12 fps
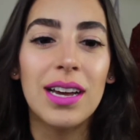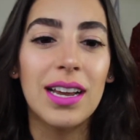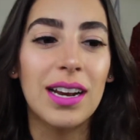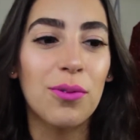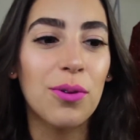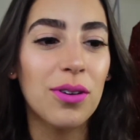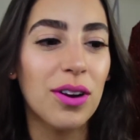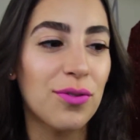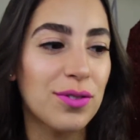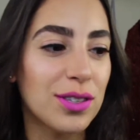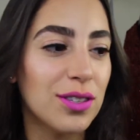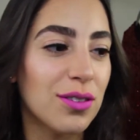and I won't
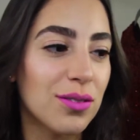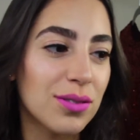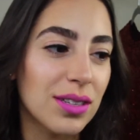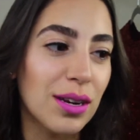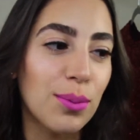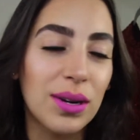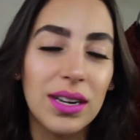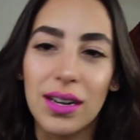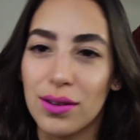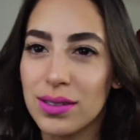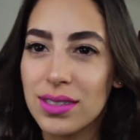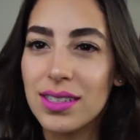have to use anybody
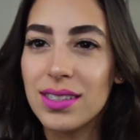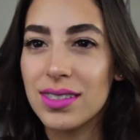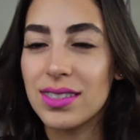else's.